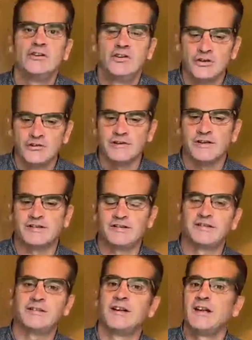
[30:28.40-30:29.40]

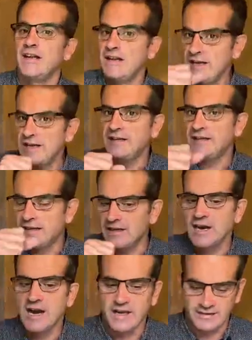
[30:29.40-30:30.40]
tourists
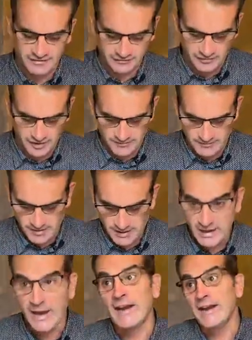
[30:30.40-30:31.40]
eating ice cream.
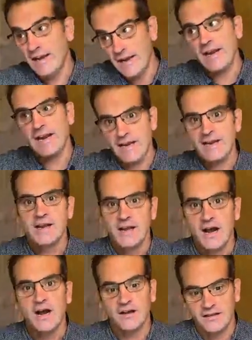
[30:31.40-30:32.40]
And he,
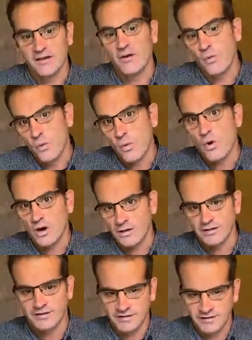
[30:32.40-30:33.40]
Arthur,
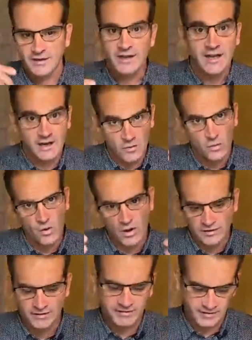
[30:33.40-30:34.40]
wants, he
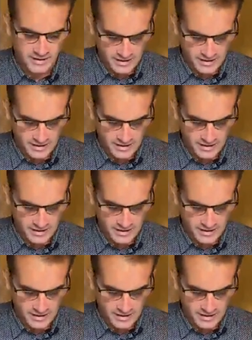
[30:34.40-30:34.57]
wants